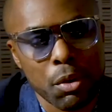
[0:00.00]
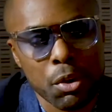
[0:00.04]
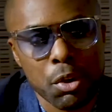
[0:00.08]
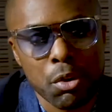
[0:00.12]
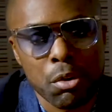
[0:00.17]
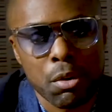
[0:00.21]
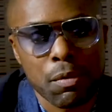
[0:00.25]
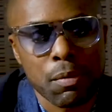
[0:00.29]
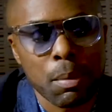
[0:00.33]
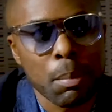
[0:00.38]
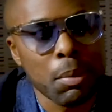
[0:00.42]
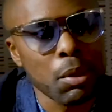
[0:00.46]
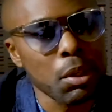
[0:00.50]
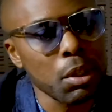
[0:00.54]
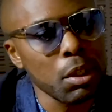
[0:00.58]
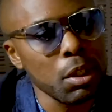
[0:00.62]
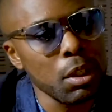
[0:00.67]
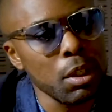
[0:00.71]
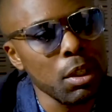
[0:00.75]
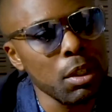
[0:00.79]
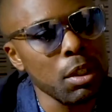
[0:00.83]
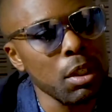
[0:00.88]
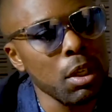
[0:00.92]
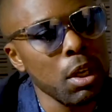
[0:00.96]
you were from the
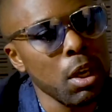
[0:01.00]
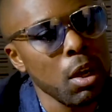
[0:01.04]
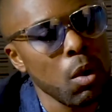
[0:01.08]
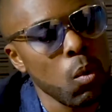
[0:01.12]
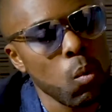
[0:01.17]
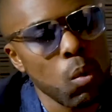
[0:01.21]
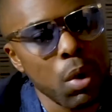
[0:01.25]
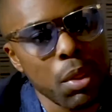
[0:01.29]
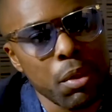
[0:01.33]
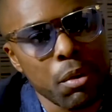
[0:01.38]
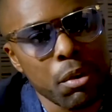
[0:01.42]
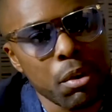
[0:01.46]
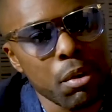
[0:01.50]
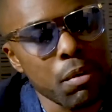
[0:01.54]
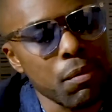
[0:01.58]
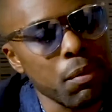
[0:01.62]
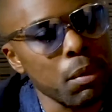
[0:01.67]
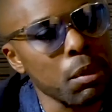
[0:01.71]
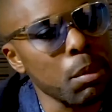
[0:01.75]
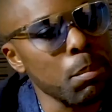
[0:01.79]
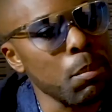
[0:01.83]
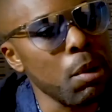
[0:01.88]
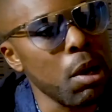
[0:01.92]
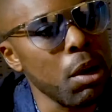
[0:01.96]
hood, whether you're
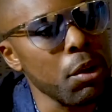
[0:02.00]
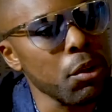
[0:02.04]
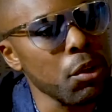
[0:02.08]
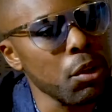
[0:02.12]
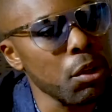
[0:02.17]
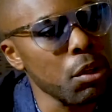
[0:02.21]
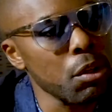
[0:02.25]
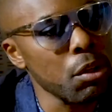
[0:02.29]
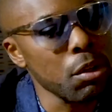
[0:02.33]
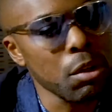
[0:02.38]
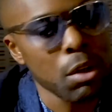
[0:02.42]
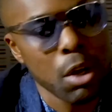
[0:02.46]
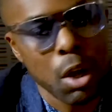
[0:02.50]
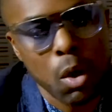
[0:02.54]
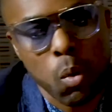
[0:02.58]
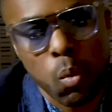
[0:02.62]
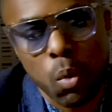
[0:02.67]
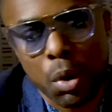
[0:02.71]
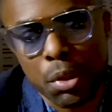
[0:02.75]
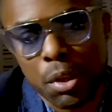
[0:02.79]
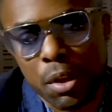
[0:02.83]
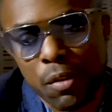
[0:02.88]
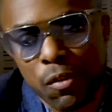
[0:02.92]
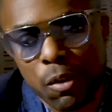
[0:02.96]
from the banlieue,
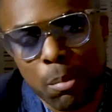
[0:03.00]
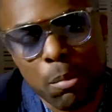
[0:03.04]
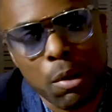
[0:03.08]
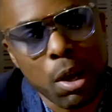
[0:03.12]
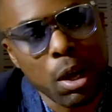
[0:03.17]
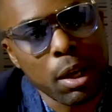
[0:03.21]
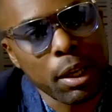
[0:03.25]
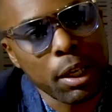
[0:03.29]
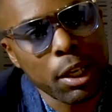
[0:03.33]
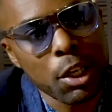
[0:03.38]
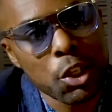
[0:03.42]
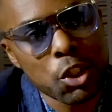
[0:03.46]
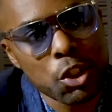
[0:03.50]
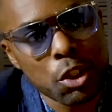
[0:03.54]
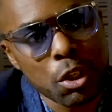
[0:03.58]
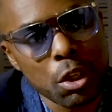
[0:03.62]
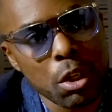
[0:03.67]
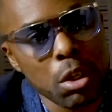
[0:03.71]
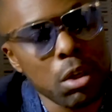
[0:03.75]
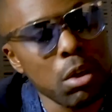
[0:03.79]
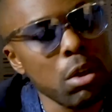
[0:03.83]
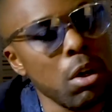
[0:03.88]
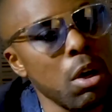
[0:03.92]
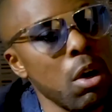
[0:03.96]
whether you're from our
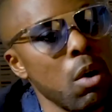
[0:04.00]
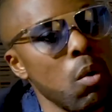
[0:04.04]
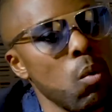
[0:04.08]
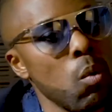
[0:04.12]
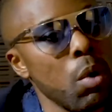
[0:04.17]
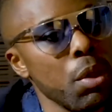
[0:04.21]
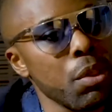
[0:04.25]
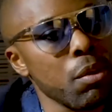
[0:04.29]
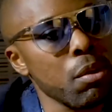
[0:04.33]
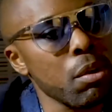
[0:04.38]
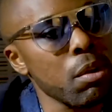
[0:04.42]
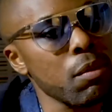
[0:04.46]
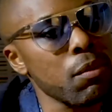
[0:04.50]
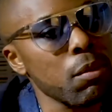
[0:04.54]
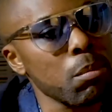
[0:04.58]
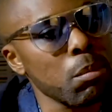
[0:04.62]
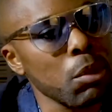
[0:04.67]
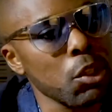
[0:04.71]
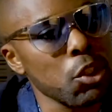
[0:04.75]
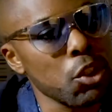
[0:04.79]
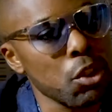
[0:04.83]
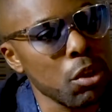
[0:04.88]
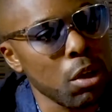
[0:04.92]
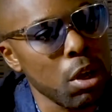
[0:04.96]
région, whether you're from
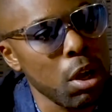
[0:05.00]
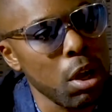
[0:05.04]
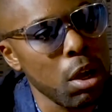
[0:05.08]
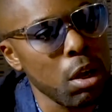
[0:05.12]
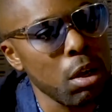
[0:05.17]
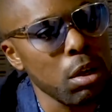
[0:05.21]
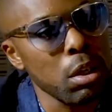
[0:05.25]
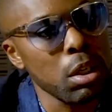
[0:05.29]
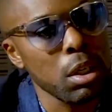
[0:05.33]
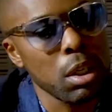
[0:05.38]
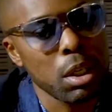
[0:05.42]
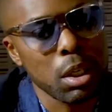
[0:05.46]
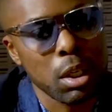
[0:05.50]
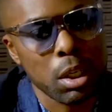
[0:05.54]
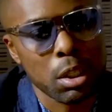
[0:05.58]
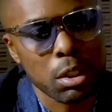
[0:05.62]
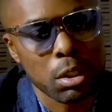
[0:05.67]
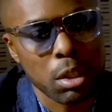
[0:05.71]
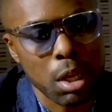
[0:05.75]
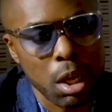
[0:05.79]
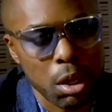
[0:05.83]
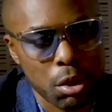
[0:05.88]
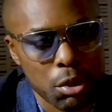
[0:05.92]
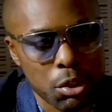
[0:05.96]
Montreal, as
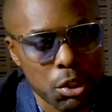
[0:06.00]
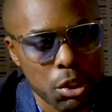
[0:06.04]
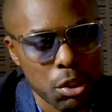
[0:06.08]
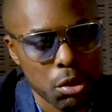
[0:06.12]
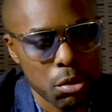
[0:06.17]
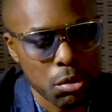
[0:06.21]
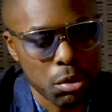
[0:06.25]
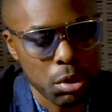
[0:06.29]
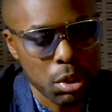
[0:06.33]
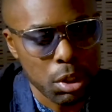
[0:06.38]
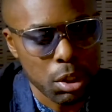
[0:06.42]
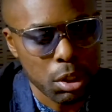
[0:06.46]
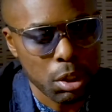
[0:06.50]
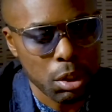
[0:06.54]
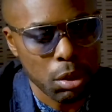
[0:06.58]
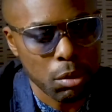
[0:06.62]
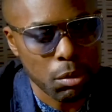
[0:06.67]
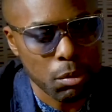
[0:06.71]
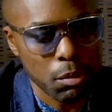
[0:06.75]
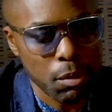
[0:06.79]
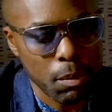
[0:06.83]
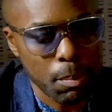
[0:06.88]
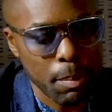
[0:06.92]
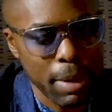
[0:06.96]
long as you
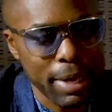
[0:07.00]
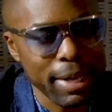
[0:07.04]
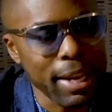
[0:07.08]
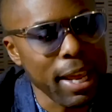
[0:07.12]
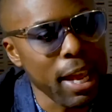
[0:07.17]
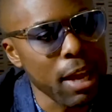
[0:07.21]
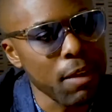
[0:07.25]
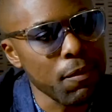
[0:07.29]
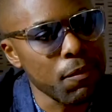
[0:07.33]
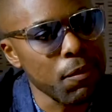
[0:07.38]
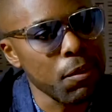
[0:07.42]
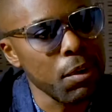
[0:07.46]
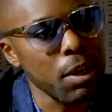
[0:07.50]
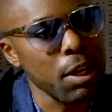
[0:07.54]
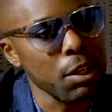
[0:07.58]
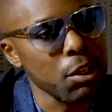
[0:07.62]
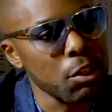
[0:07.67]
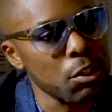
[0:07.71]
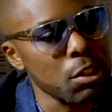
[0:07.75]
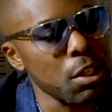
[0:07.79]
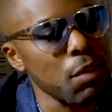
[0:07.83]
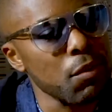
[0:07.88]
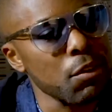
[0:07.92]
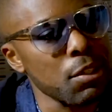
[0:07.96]
made an effort and your
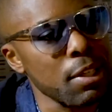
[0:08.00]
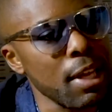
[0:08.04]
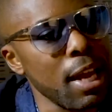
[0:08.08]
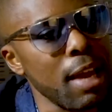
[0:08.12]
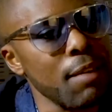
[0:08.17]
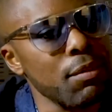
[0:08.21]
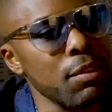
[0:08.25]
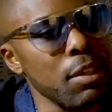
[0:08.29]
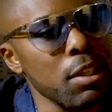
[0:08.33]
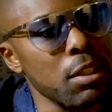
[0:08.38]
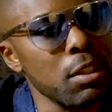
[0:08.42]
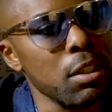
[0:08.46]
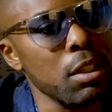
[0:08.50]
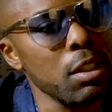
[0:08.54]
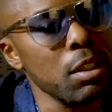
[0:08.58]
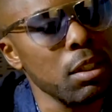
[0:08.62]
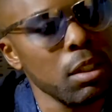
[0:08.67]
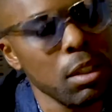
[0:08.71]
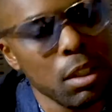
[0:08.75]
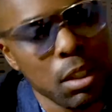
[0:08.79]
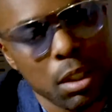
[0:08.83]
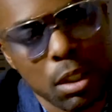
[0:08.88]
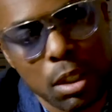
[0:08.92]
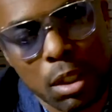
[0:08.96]
stuff was half decent,
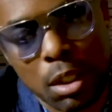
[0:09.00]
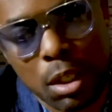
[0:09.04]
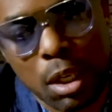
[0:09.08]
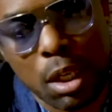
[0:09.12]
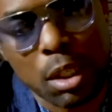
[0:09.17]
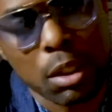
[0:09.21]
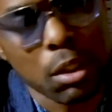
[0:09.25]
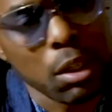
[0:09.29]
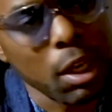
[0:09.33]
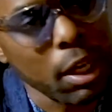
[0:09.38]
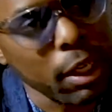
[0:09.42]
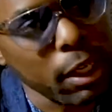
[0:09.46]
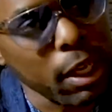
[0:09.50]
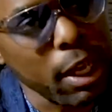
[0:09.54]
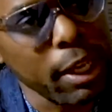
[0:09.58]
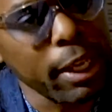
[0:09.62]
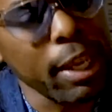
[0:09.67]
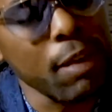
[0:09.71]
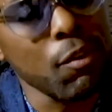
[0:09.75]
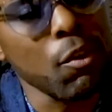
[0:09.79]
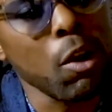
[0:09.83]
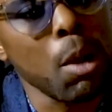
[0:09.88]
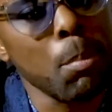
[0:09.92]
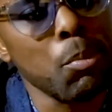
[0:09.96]
I
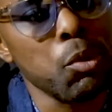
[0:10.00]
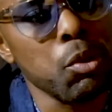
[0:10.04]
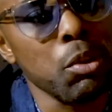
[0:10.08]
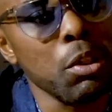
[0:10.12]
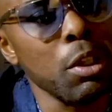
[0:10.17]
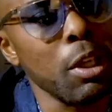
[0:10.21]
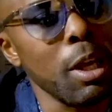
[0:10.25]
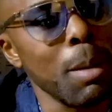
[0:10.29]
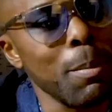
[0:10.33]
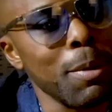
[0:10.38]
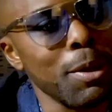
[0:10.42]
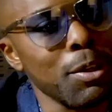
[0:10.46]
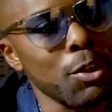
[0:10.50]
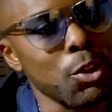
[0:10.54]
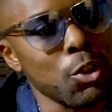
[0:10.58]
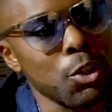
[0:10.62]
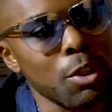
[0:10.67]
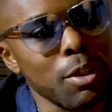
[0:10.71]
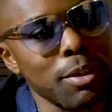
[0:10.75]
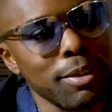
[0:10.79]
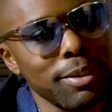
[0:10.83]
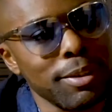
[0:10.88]
gave you opportunity to come on the show.